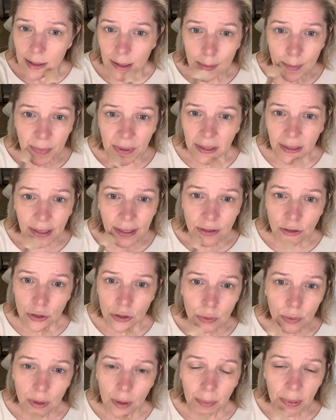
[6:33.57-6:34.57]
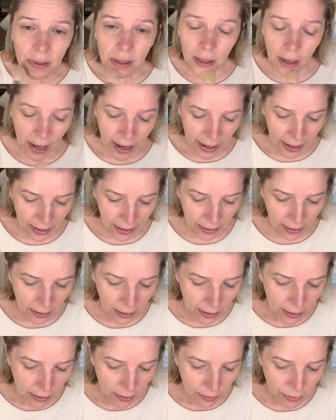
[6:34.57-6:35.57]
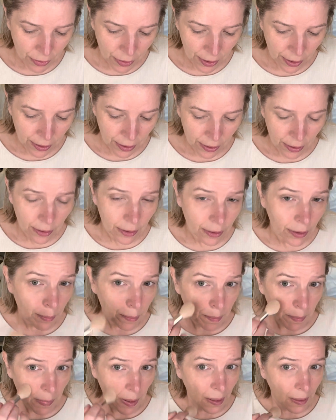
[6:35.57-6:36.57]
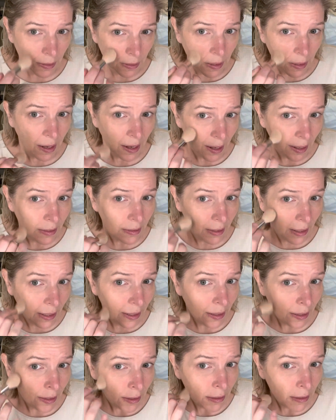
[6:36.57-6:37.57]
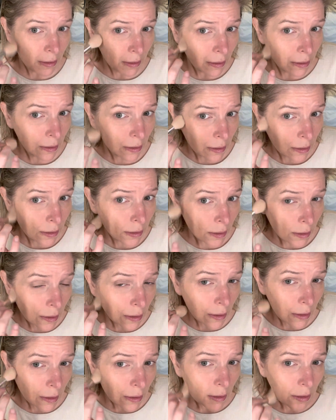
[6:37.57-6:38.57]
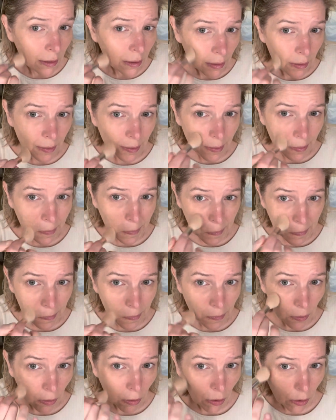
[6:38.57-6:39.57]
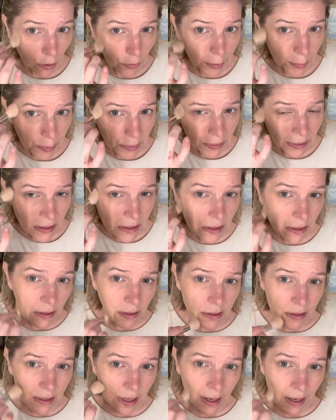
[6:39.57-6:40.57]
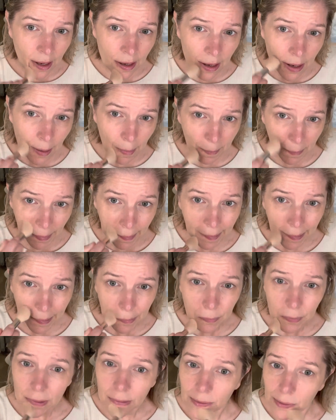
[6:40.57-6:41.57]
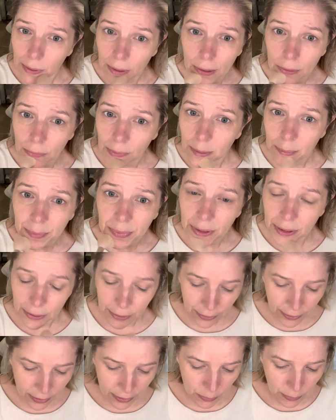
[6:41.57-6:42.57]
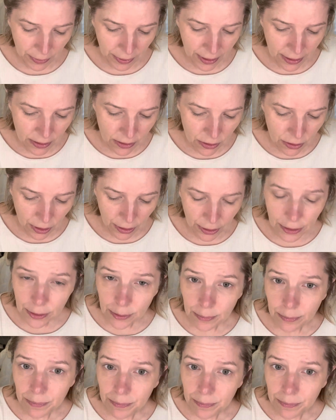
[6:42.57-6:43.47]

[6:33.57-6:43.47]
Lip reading: begin to apply the main highlight in all the places that a man would grow a beard is where I start.